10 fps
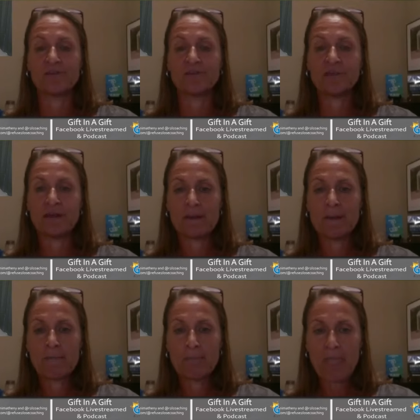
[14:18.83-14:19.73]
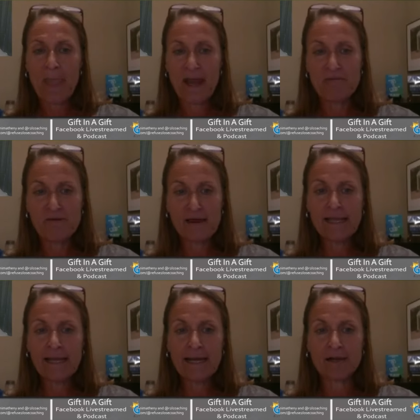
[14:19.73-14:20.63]
zone. And I
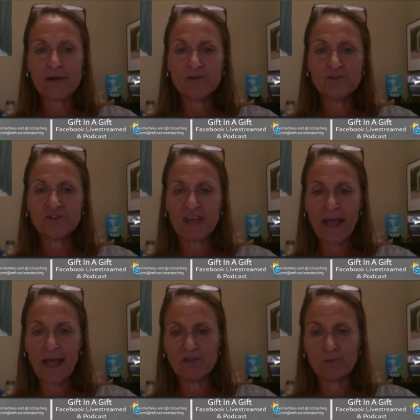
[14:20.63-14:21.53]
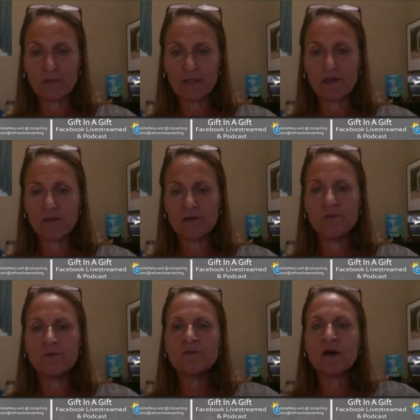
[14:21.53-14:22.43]
finally had a coach challenge me.
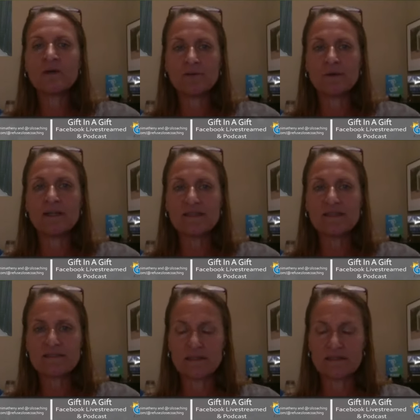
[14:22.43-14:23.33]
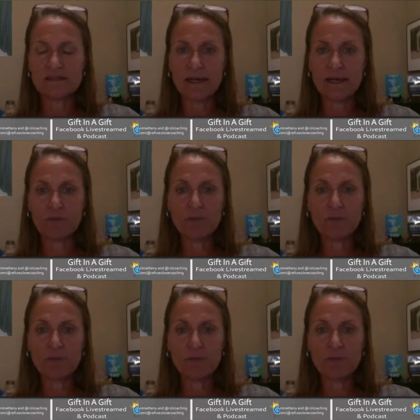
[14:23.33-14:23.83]
You talk to us all the time